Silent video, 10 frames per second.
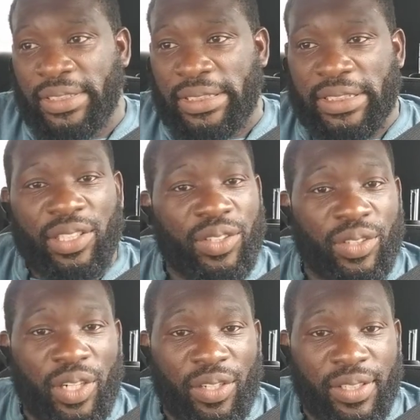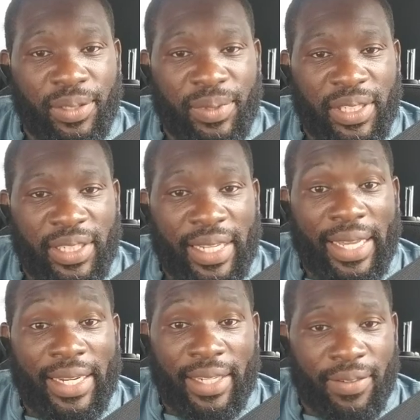Shango calls him to get a
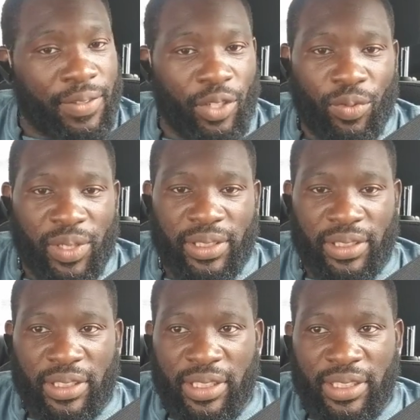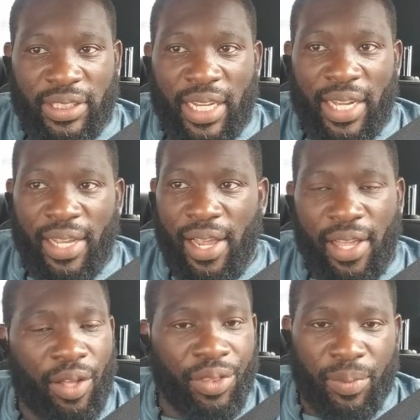headache for no reason. This guy, a
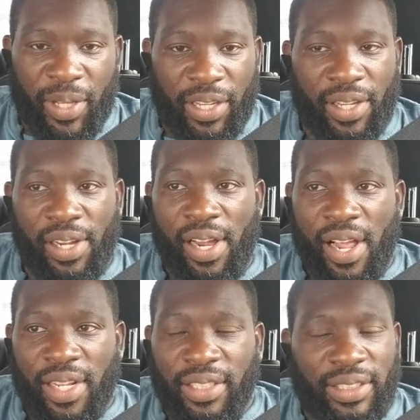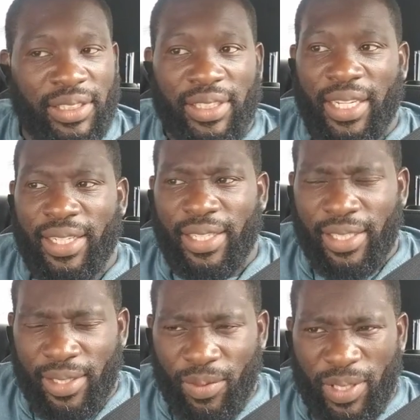healthy man, he just got a
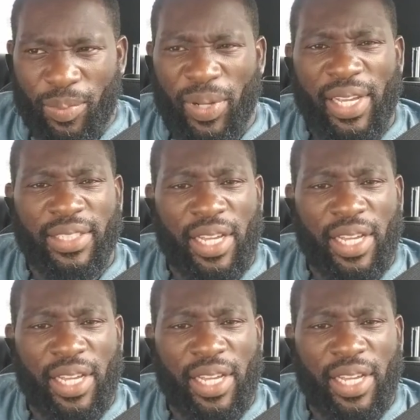headache and wanted to pass